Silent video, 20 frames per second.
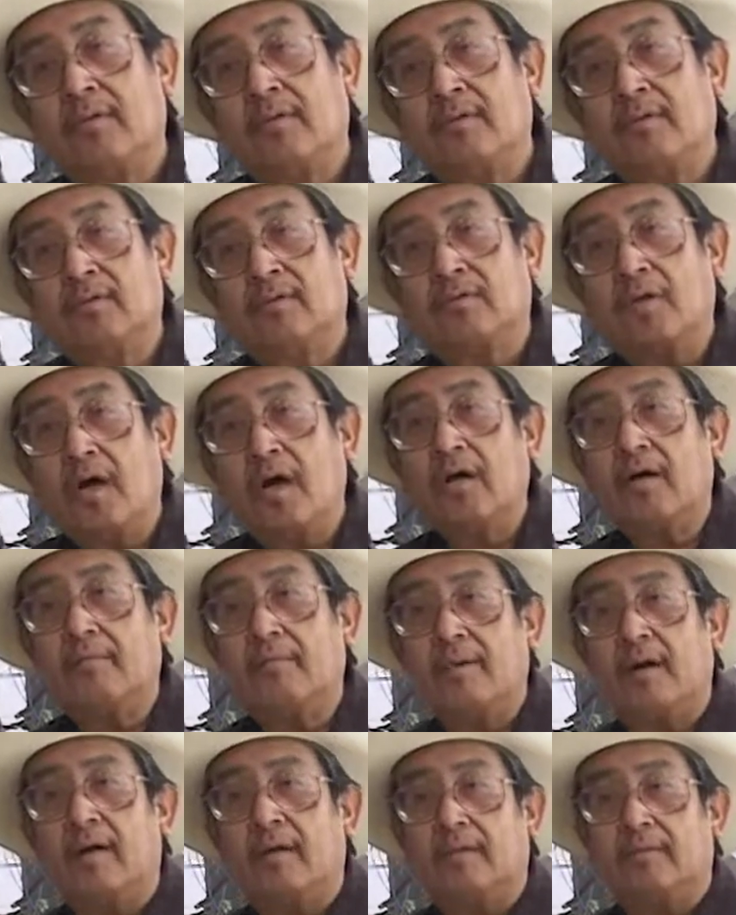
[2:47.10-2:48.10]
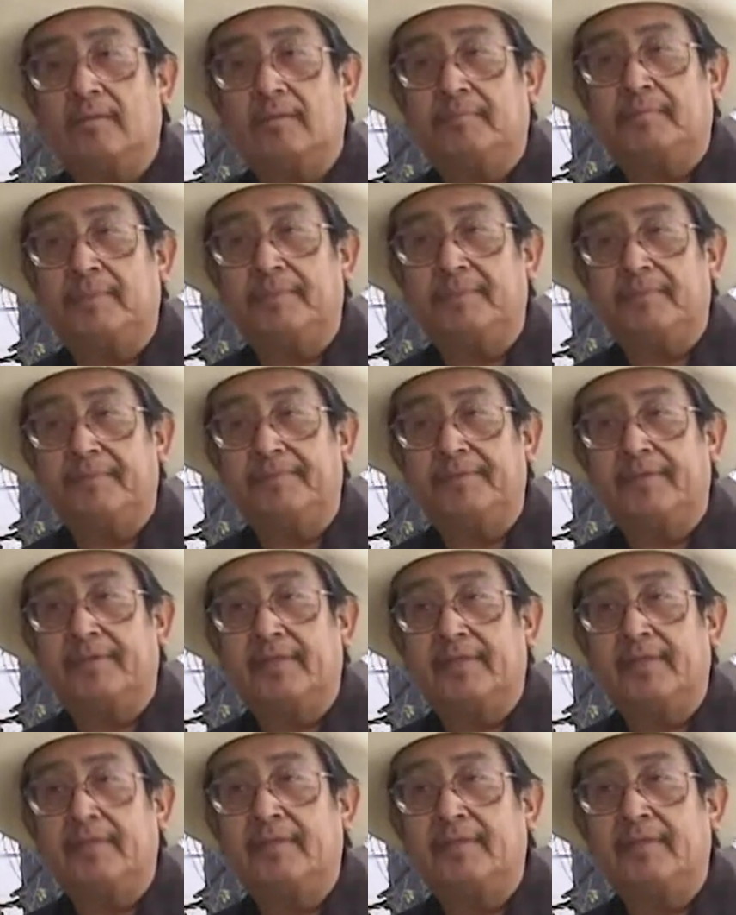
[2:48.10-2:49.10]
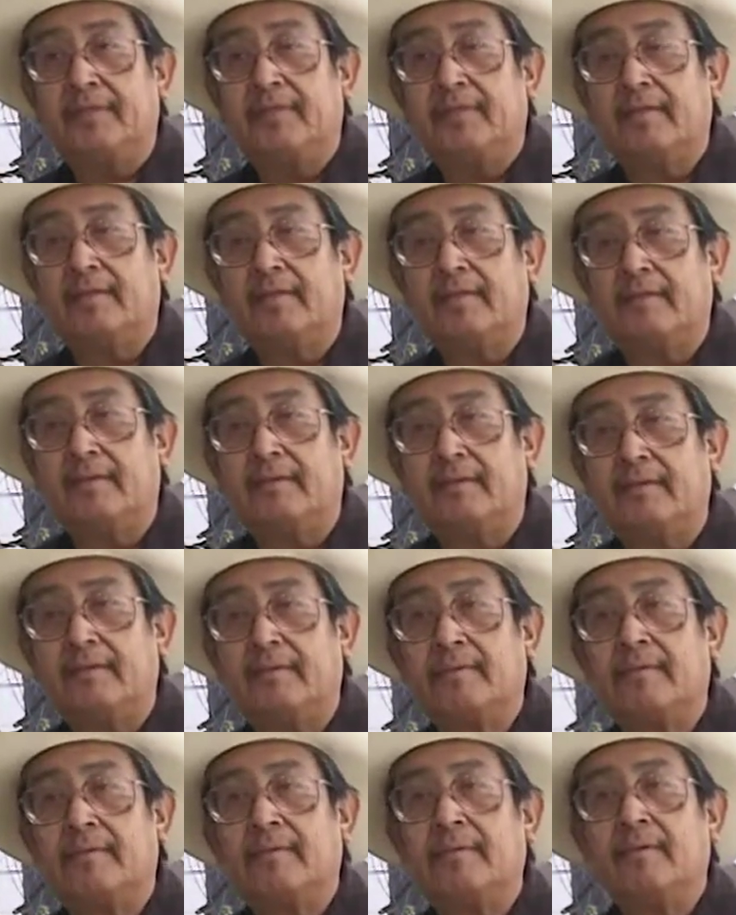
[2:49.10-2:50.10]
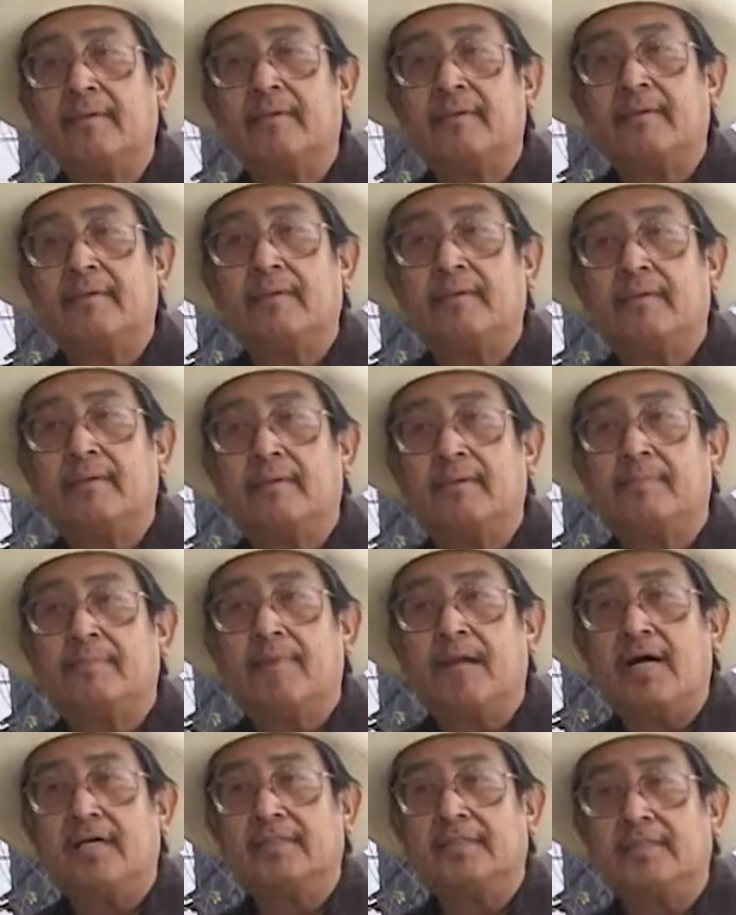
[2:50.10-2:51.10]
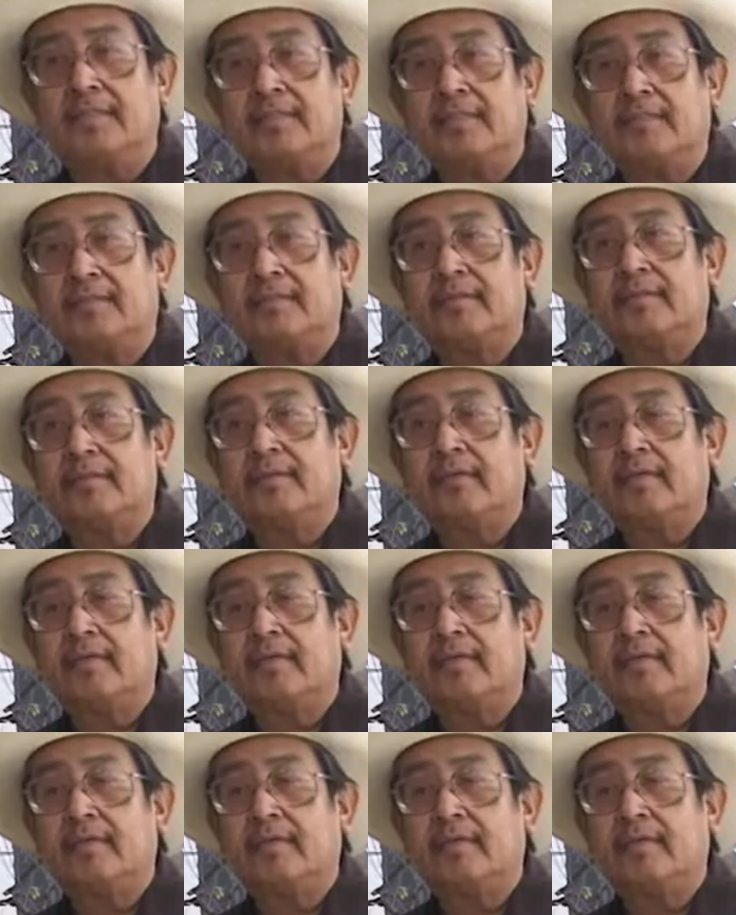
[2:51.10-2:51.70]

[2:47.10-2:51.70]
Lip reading: to talk about specifically the process